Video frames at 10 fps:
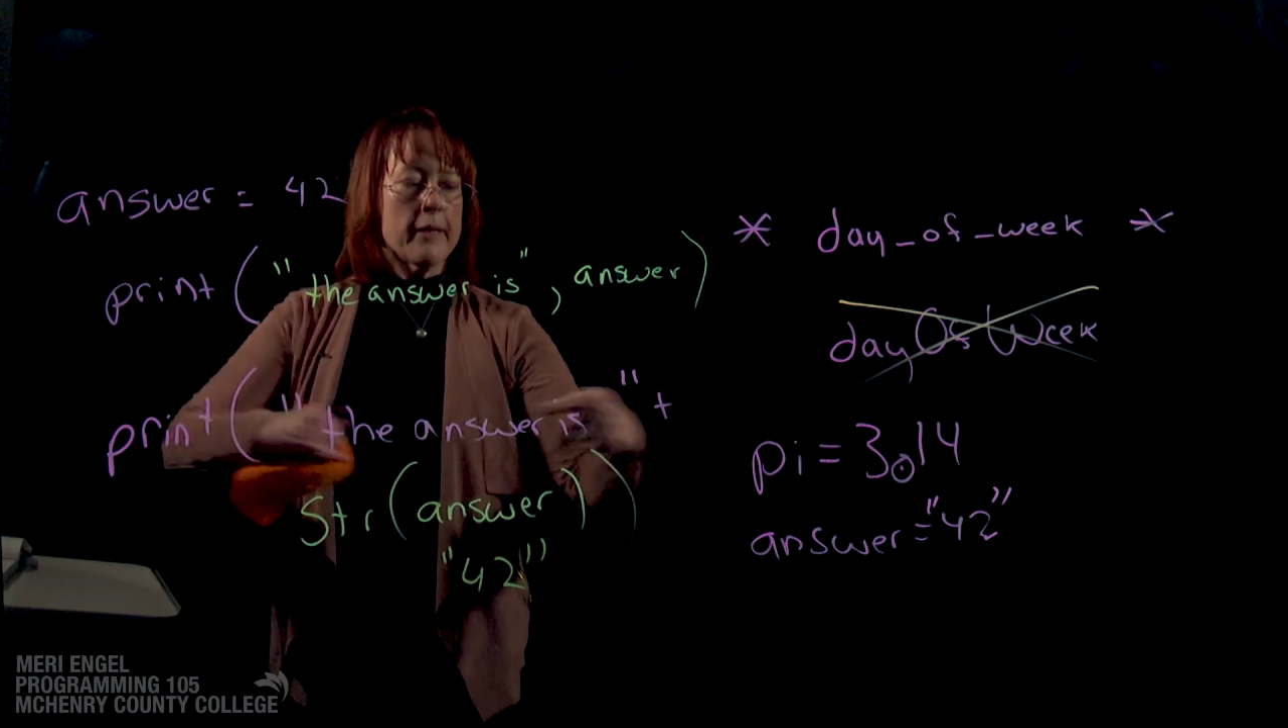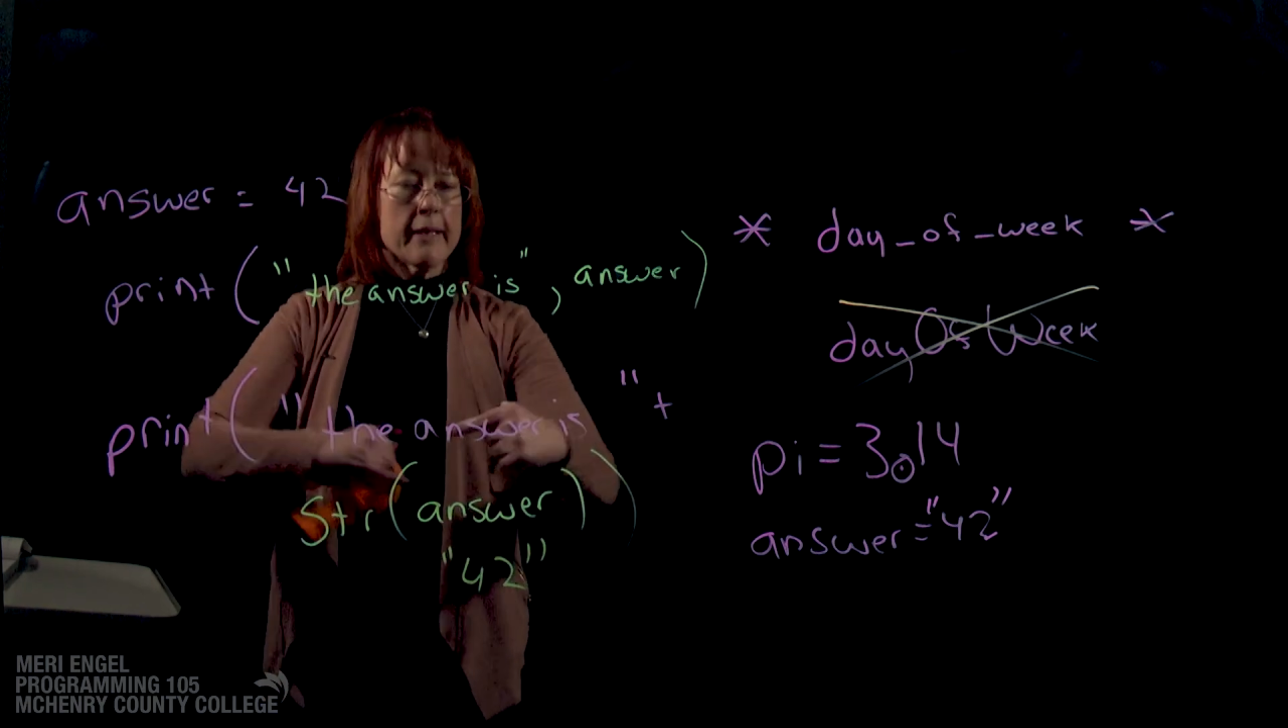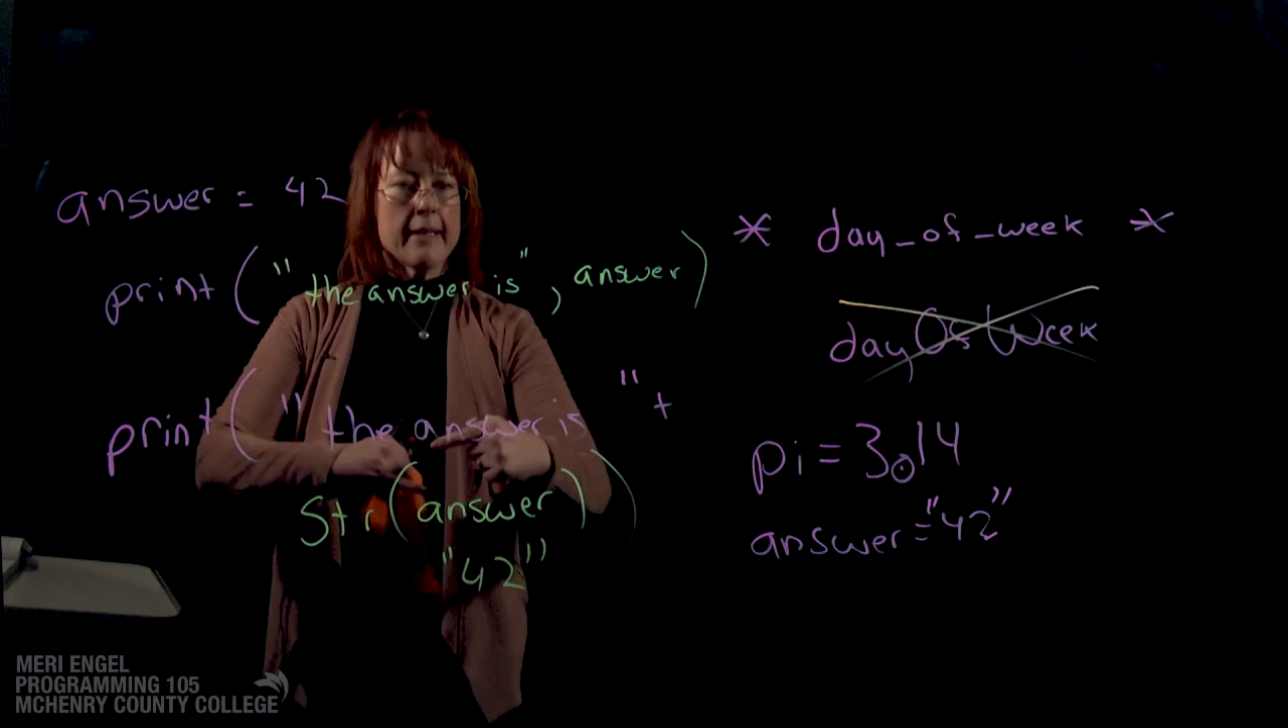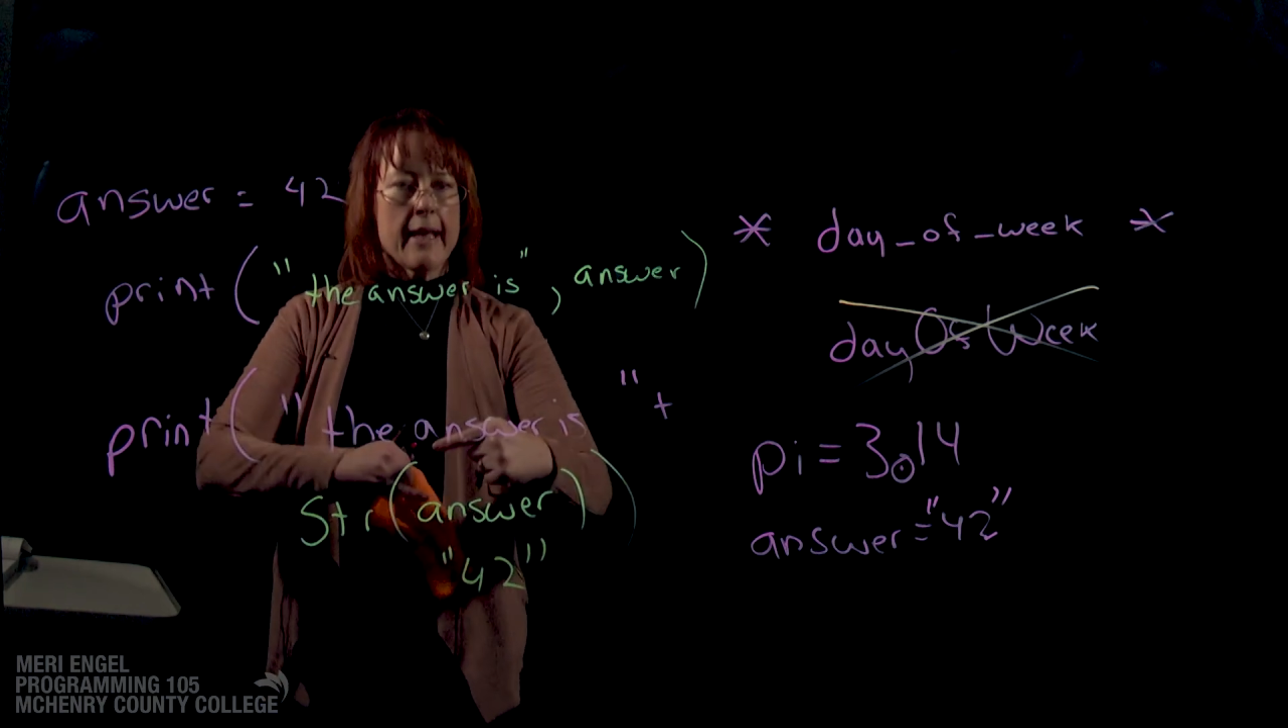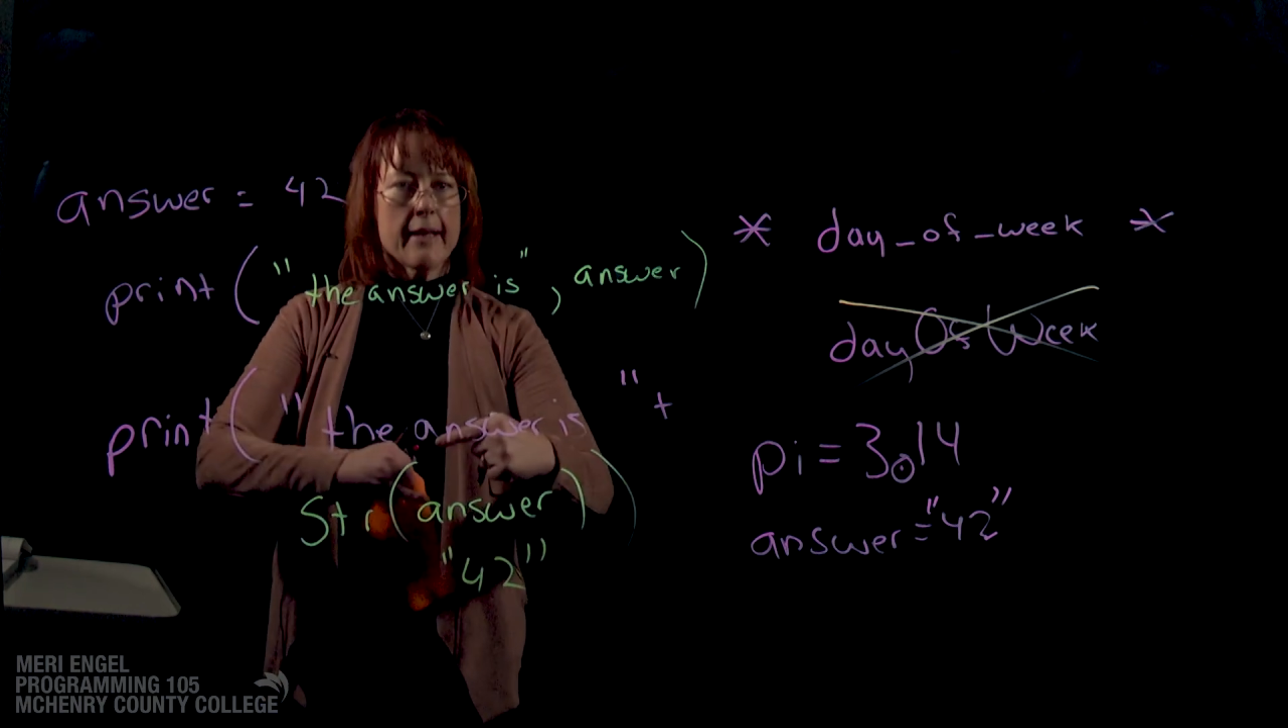
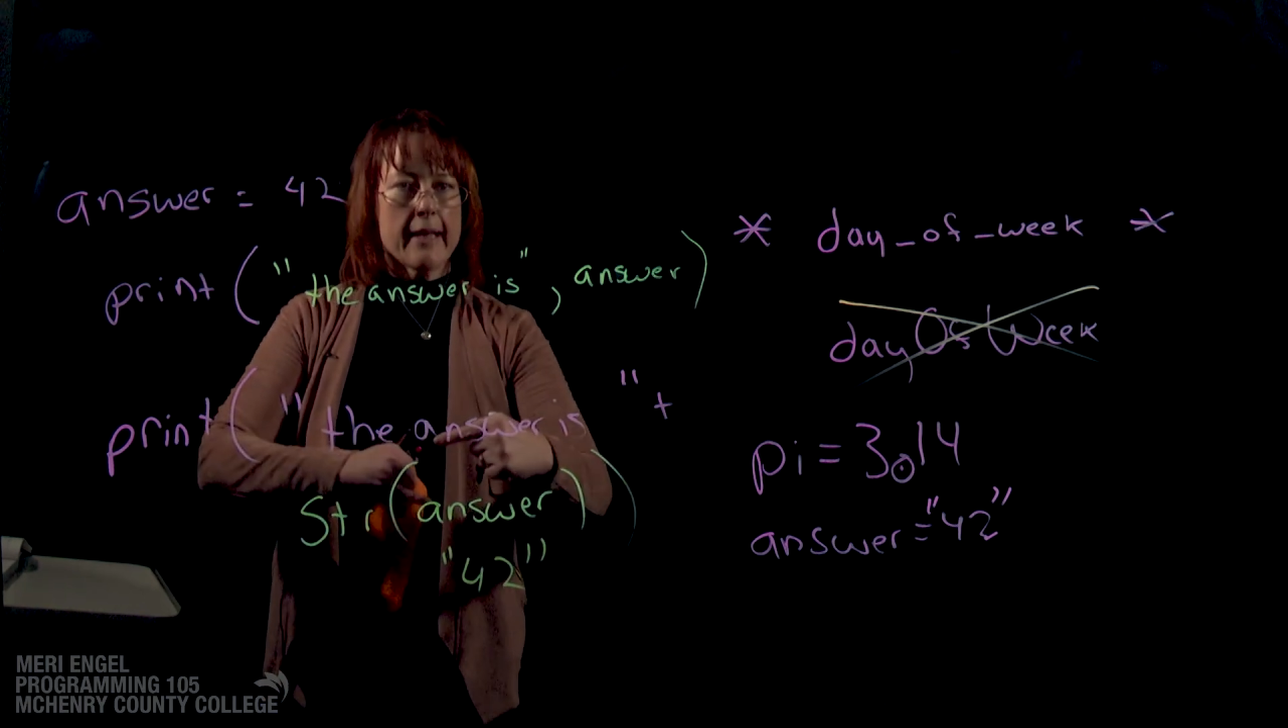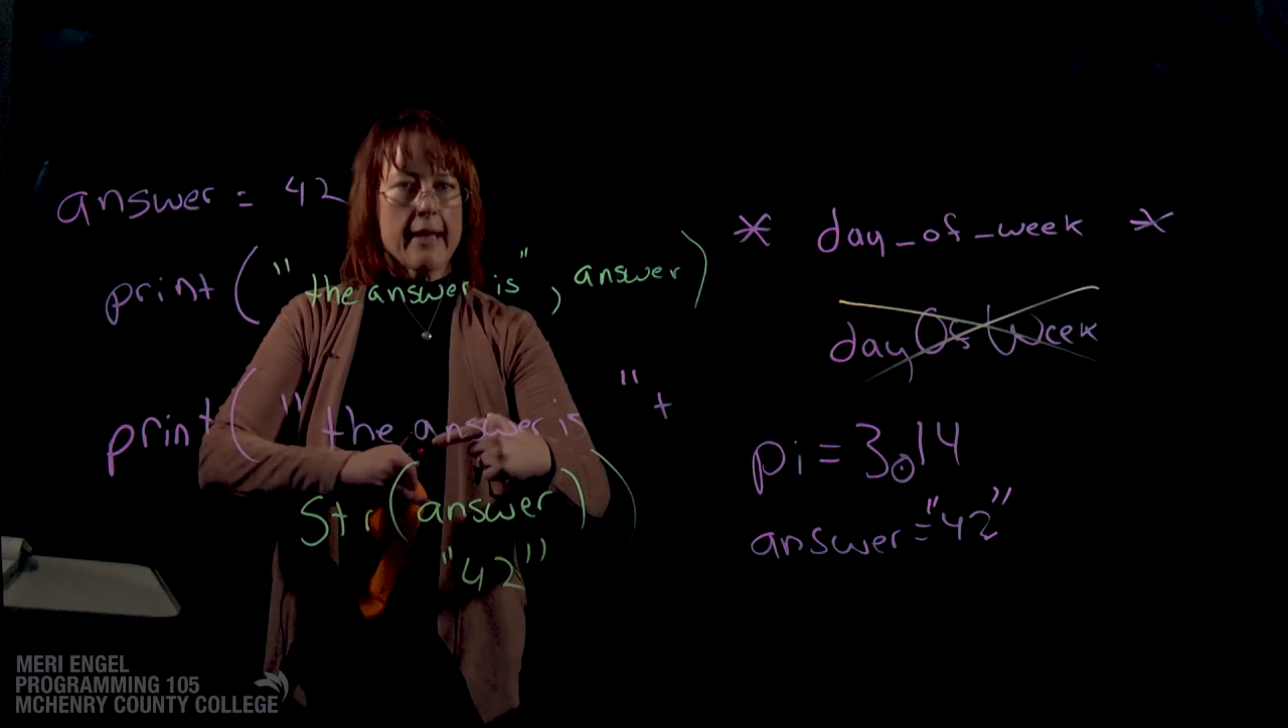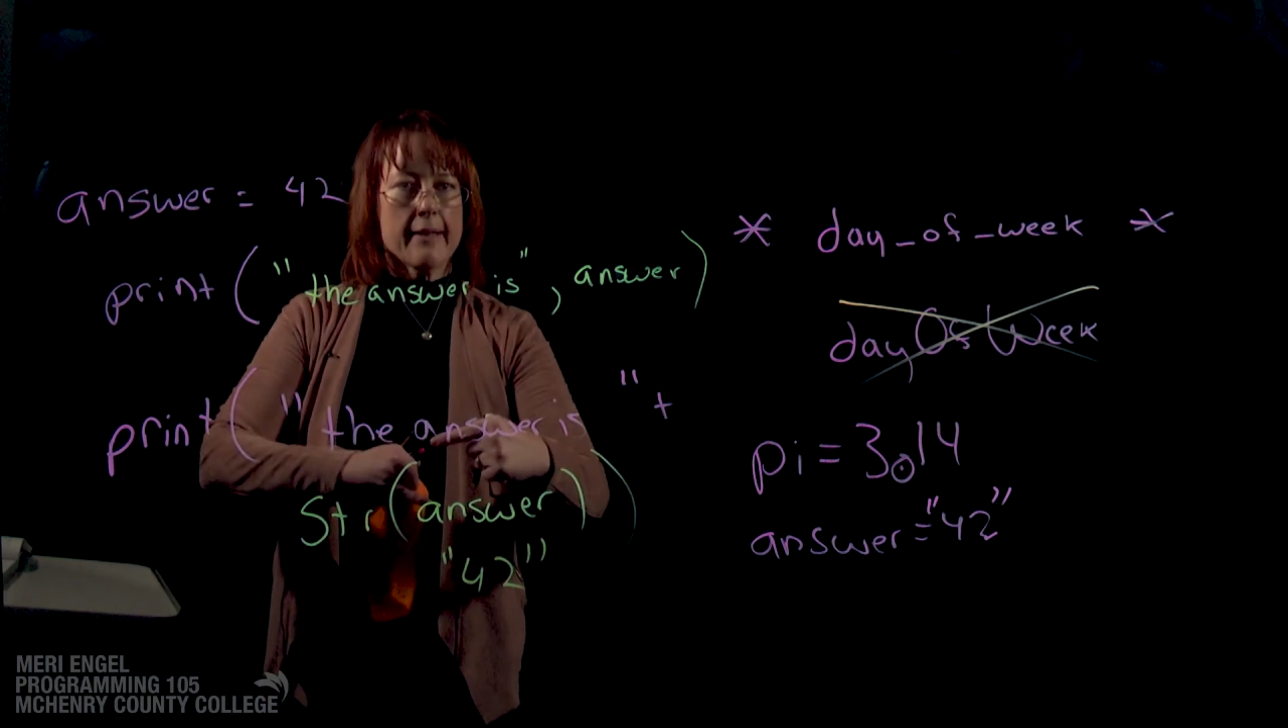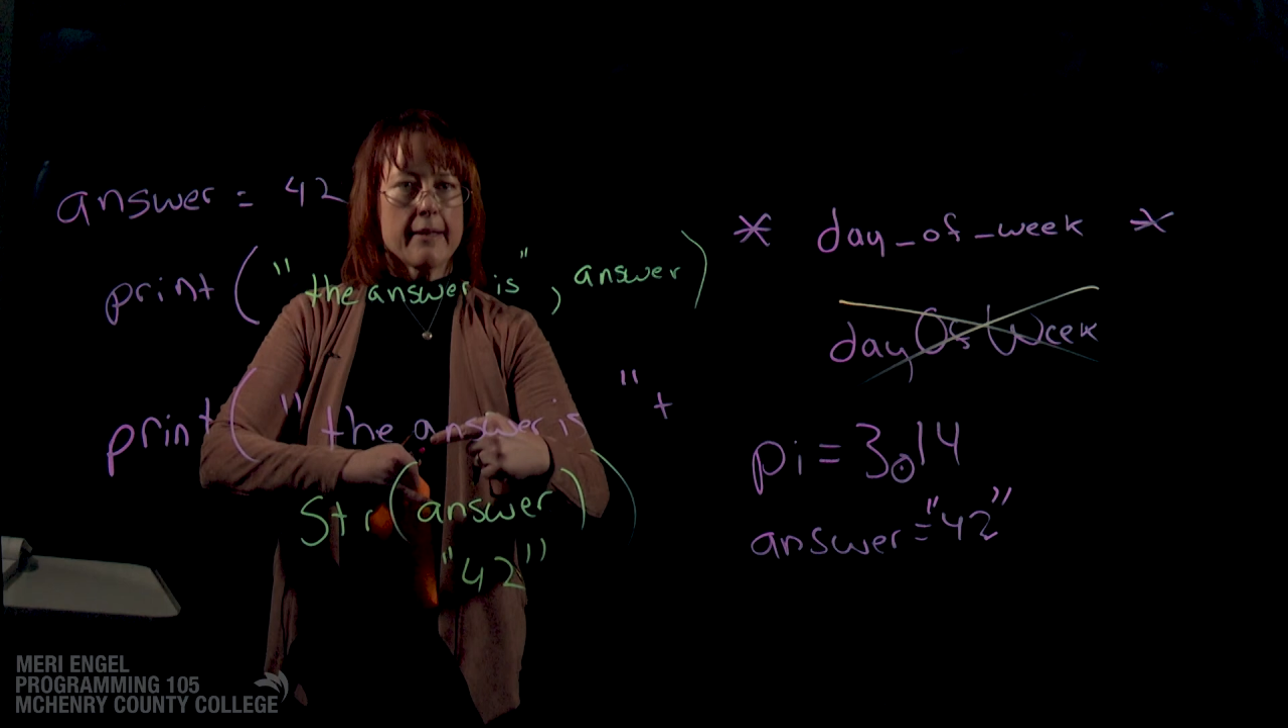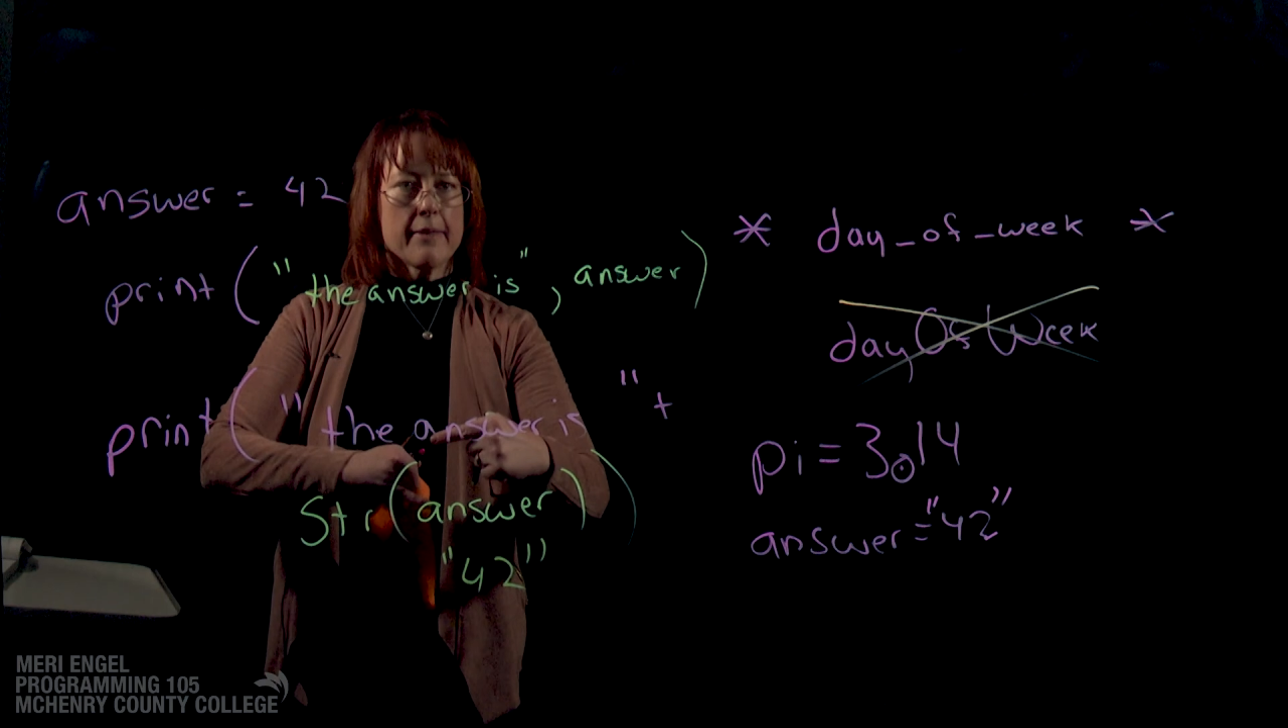concatenate